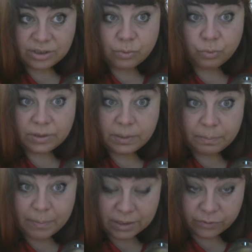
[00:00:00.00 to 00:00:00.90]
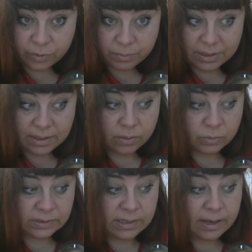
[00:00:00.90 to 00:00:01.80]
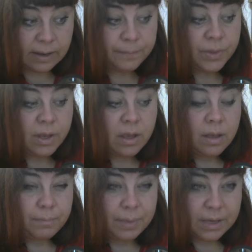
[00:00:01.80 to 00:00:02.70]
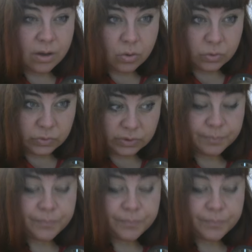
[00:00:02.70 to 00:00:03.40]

I would depart from there, I would say, because